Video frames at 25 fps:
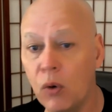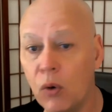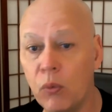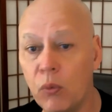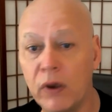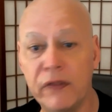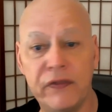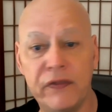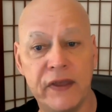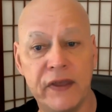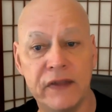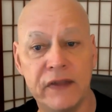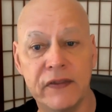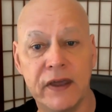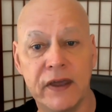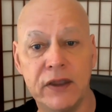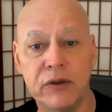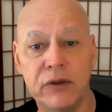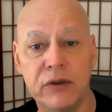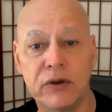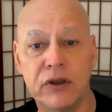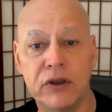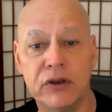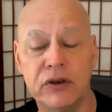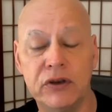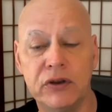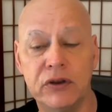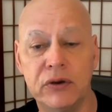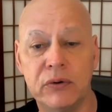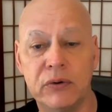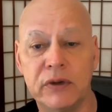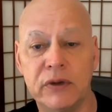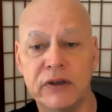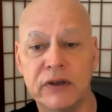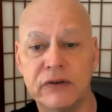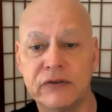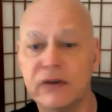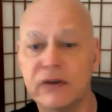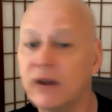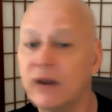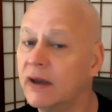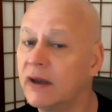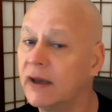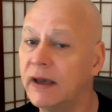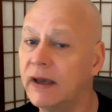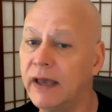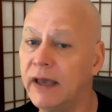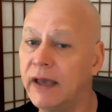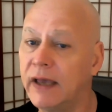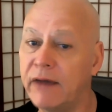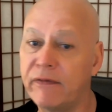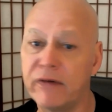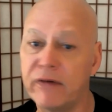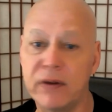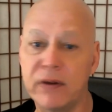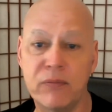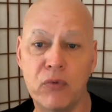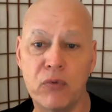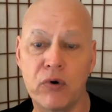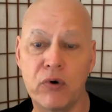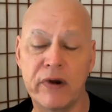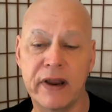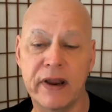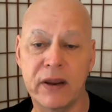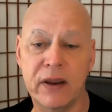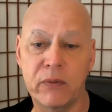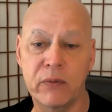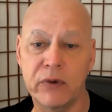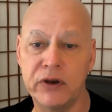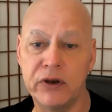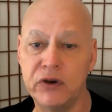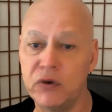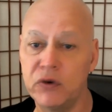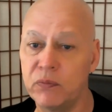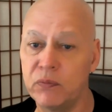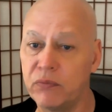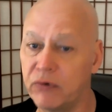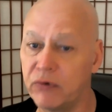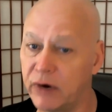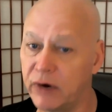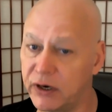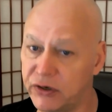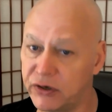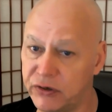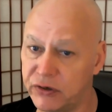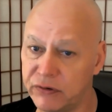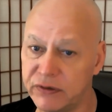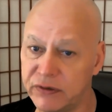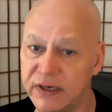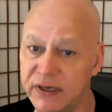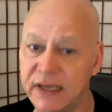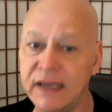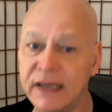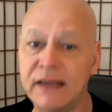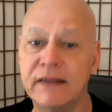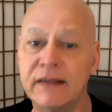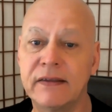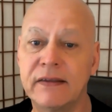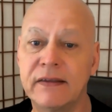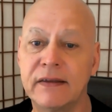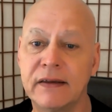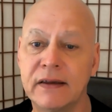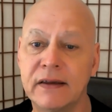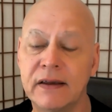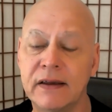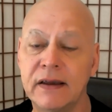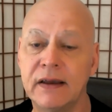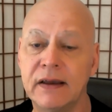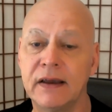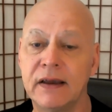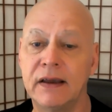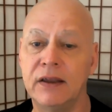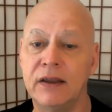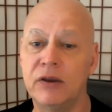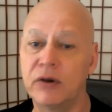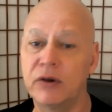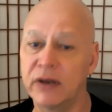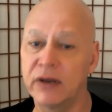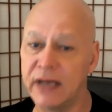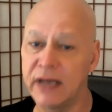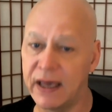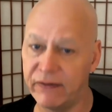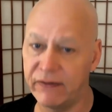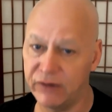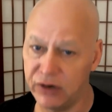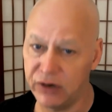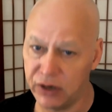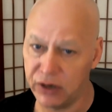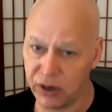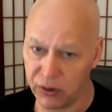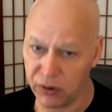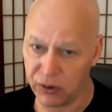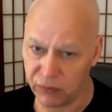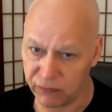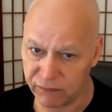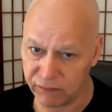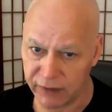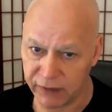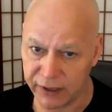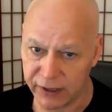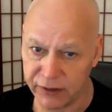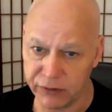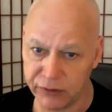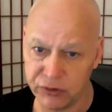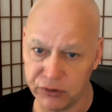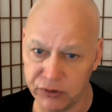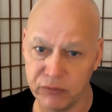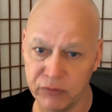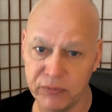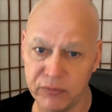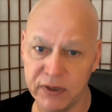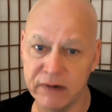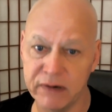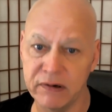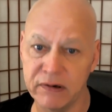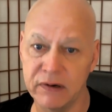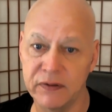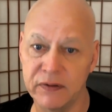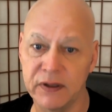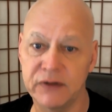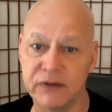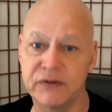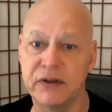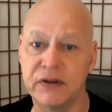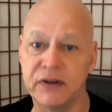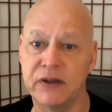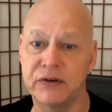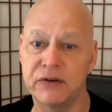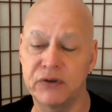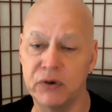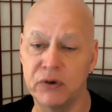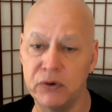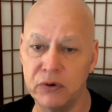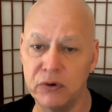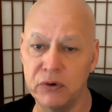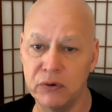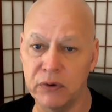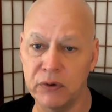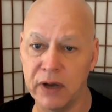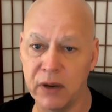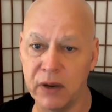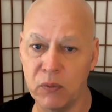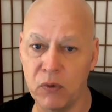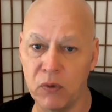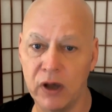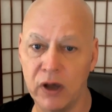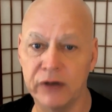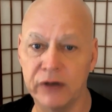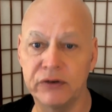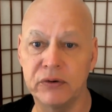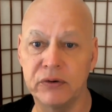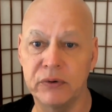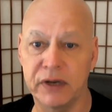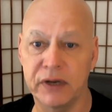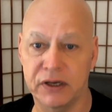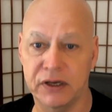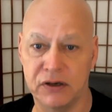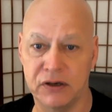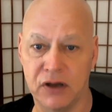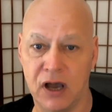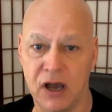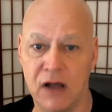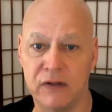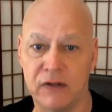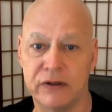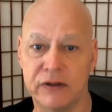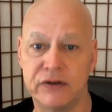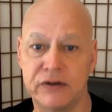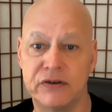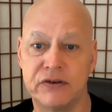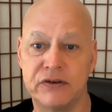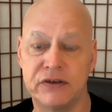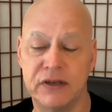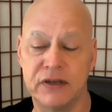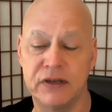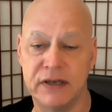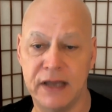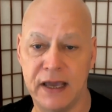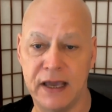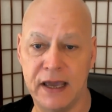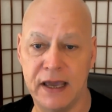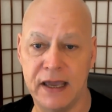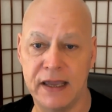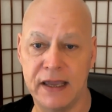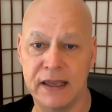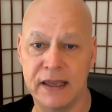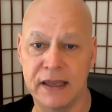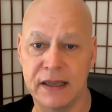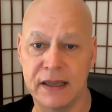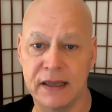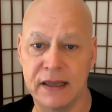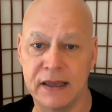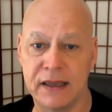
One thing that you could do is every morning when you brush your teeth, you could have a note right on your mirror that says, Who do I want to acknowledge today?